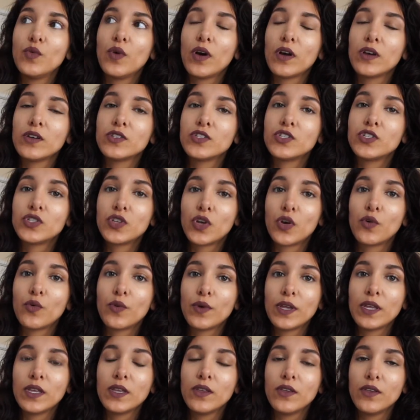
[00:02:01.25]
are
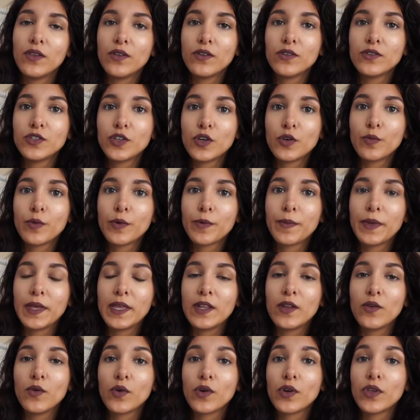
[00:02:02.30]
showing your
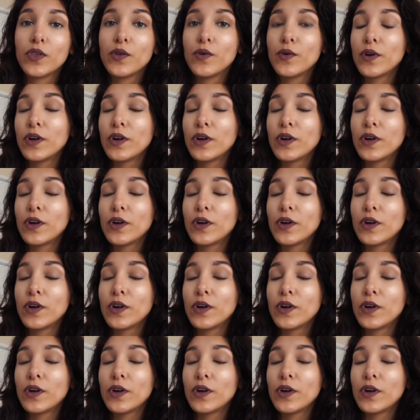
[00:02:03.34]
Doberman or you